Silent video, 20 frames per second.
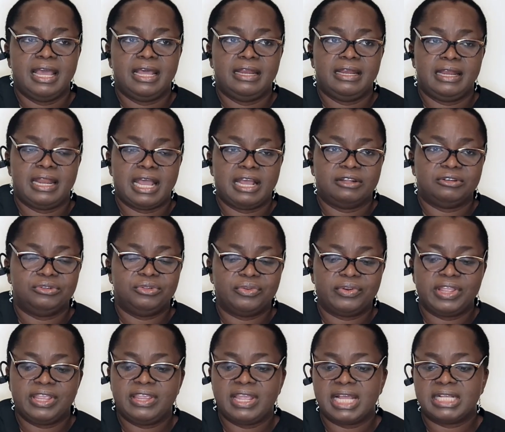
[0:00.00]
Now,
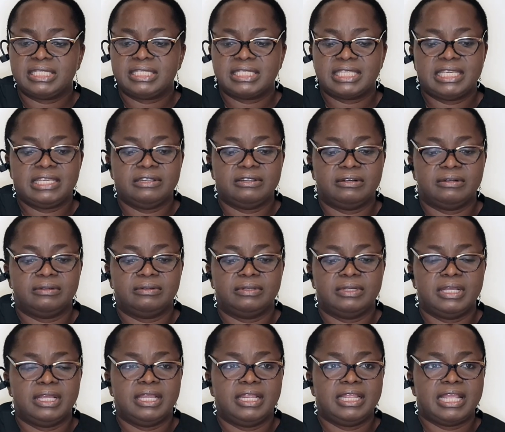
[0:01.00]
during your skill,
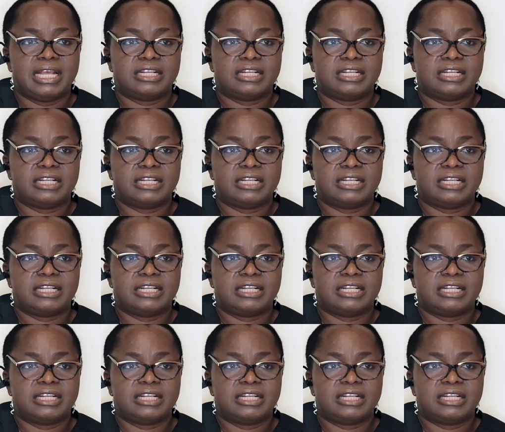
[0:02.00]
your